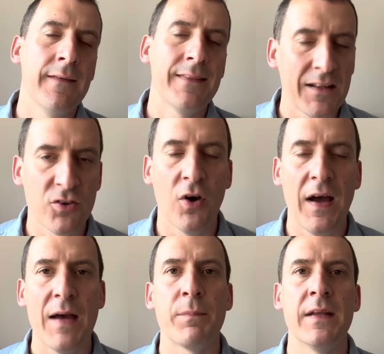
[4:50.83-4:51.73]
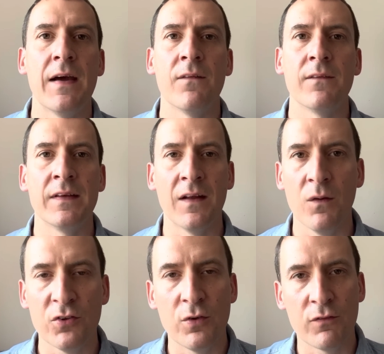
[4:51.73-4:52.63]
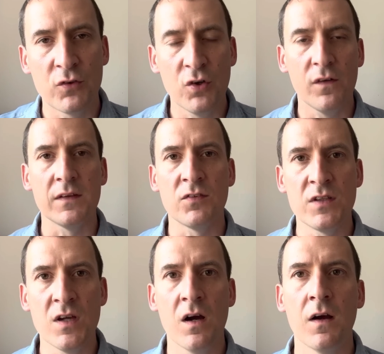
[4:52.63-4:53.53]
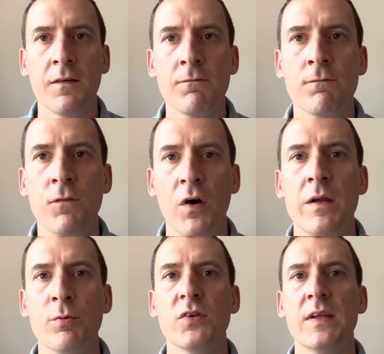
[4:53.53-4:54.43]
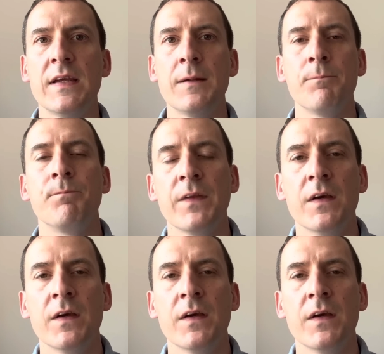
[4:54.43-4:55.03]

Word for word: That's not happened now. You know, Arsenal have got this young, vibrant team,